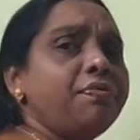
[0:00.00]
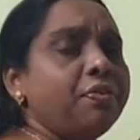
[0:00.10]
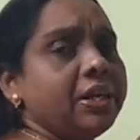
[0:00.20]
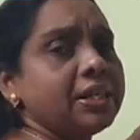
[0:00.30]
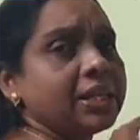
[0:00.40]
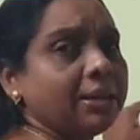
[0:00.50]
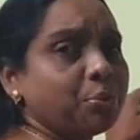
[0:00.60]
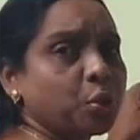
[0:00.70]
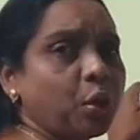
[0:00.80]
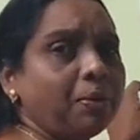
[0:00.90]
the food is
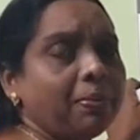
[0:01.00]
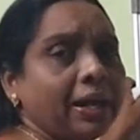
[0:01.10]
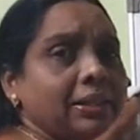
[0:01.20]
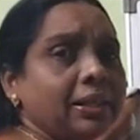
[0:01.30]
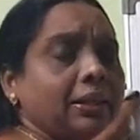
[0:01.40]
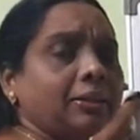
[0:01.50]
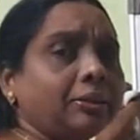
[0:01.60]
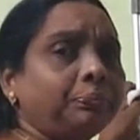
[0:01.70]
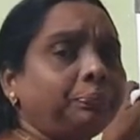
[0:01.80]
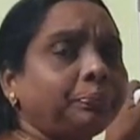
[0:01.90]
absorbed like that,
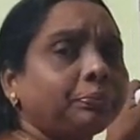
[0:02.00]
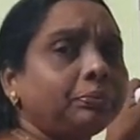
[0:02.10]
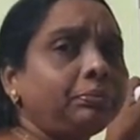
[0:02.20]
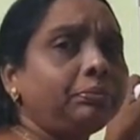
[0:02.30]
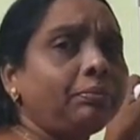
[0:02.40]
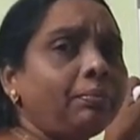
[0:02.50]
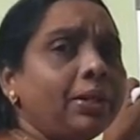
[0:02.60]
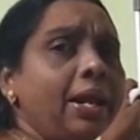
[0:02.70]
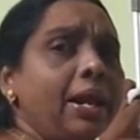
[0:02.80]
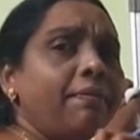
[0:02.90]

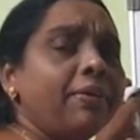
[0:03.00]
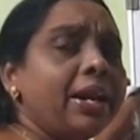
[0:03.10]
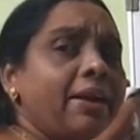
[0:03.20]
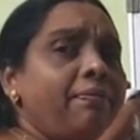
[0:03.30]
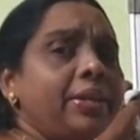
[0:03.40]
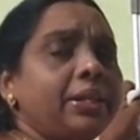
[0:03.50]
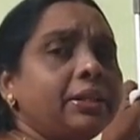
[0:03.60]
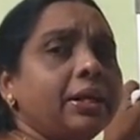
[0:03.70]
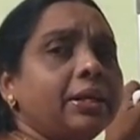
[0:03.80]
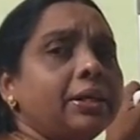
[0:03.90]
for
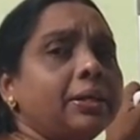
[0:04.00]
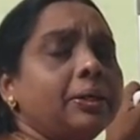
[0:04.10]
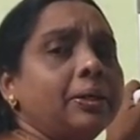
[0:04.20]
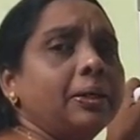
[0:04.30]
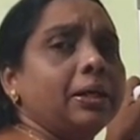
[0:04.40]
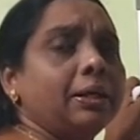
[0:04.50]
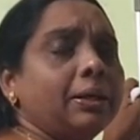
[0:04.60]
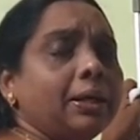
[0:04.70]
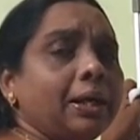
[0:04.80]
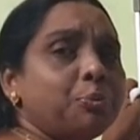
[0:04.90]
every uh,
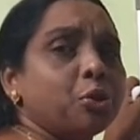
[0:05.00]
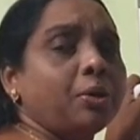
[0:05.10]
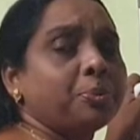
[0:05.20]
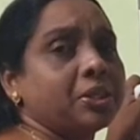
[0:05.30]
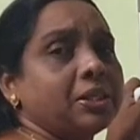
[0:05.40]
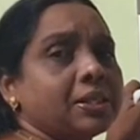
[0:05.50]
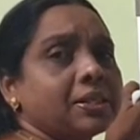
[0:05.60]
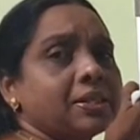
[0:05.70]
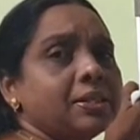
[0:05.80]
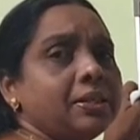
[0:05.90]
uh,
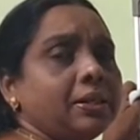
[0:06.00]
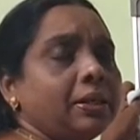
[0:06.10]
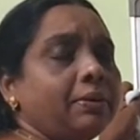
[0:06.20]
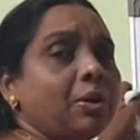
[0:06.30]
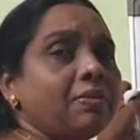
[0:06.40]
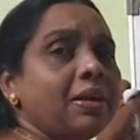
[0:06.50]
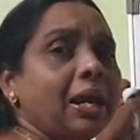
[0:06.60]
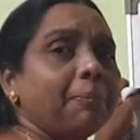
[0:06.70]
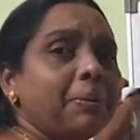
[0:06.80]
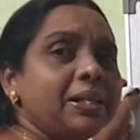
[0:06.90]
absorptions, uh, what will
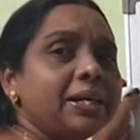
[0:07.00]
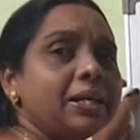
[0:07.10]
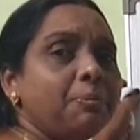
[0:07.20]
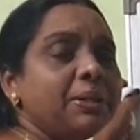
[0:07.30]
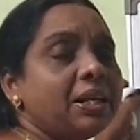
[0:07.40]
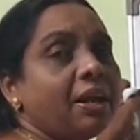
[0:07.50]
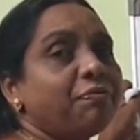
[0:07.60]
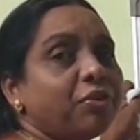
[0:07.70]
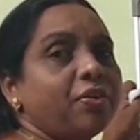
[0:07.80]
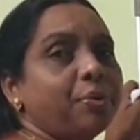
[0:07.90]
happen, there will be the
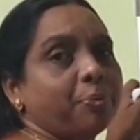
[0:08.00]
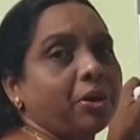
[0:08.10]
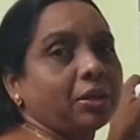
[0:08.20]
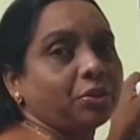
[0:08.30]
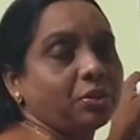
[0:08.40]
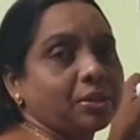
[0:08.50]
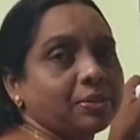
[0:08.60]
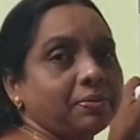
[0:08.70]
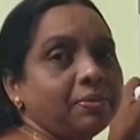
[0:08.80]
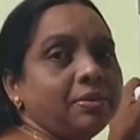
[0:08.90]
leftover product
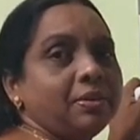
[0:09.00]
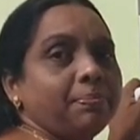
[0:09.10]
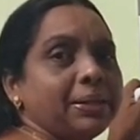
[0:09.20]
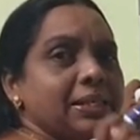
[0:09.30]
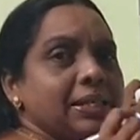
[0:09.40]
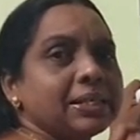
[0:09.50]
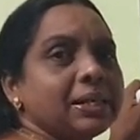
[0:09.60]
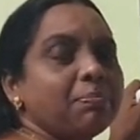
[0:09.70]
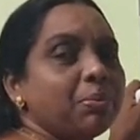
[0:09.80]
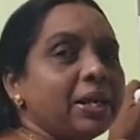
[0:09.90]
also. Best
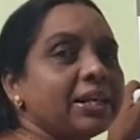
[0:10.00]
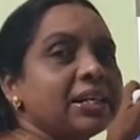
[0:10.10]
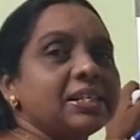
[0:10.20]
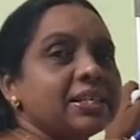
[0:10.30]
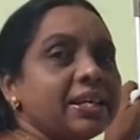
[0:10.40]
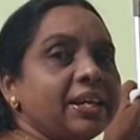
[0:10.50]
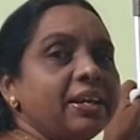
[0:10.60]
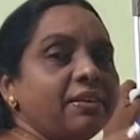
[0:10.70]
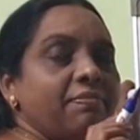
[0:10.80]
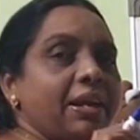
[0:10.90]
example I can
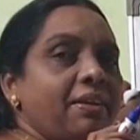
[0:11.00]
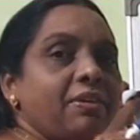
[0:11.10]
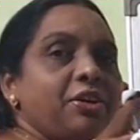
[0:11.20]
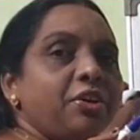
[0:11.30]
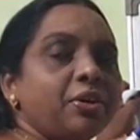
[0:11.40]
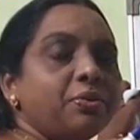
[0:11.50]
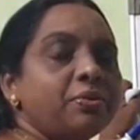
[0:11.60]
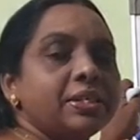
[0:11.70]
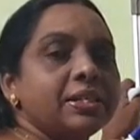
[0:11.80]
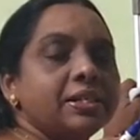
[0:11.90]
say, whenever you are
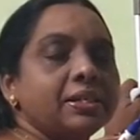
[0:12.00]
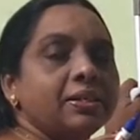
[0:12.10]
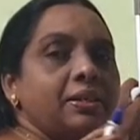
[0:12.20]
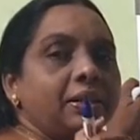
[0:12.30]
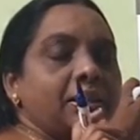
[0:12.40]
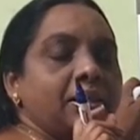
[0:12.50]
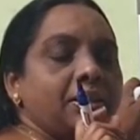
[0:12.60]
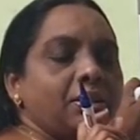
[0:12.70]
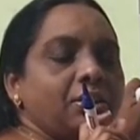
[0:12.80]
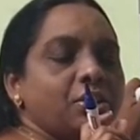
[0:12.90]
using the,
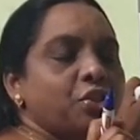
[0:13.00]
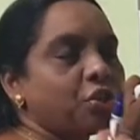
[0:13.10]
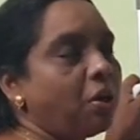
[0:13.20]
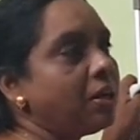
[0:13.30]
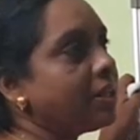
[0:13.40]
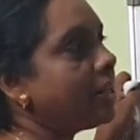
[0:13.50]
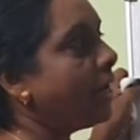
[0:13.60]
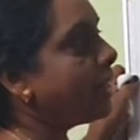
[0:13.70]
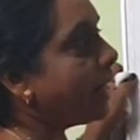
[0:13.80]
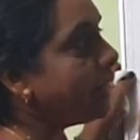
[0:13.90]
uh, the chalk
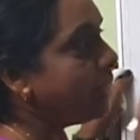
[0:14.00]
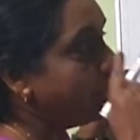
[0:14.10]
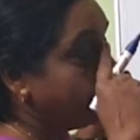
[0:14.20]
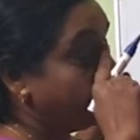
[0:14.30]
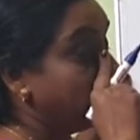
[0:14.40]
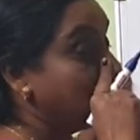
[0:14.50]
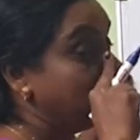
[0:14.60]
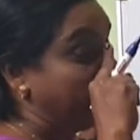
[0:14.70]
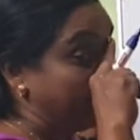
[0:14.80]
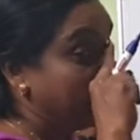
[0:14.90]
and writing on the board,